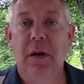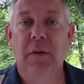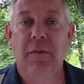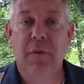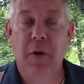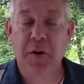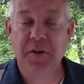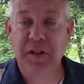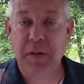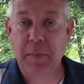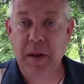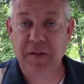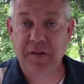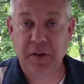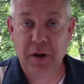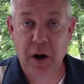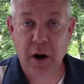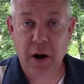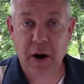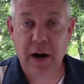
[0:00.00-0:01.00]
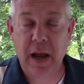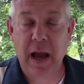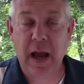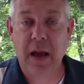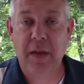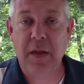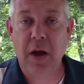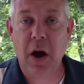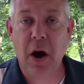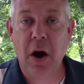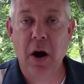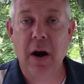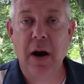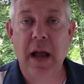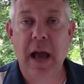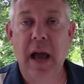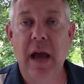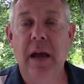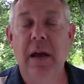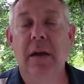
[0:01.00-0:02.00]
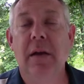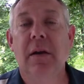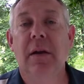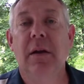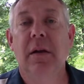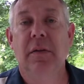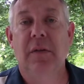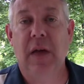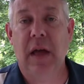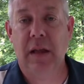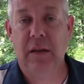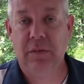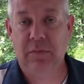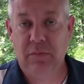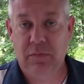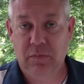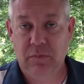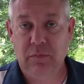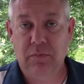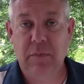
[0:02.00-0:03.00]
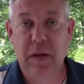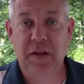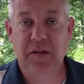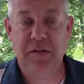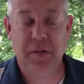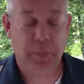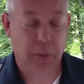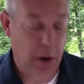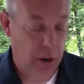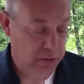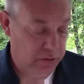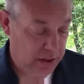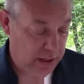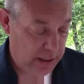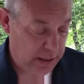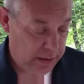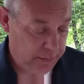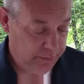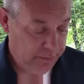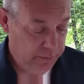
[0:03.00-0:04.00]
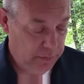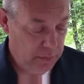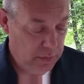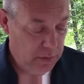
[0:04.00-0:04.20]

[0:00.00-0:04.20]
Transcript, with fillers: First, it makes an RNA. The RNA then makes the protein.